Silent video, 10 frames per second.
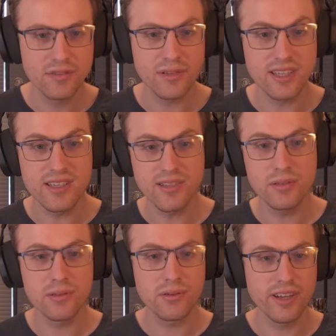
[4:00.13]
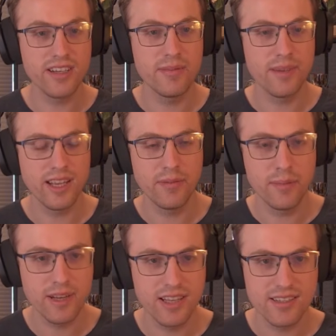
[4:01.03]
freeze 2 random enemy
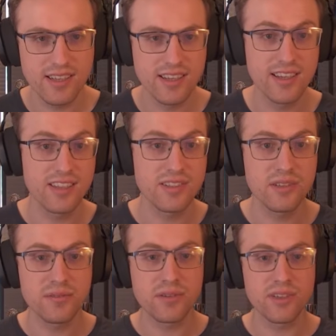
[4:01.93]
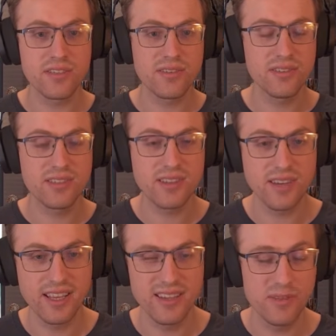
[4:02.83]
minions, and it has 2 frost runes, so
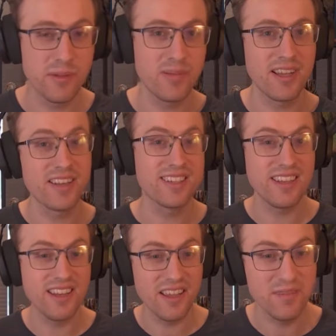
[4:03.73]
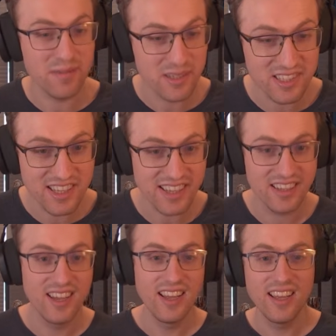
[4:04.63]
again, you'll be playing this in a frost deck.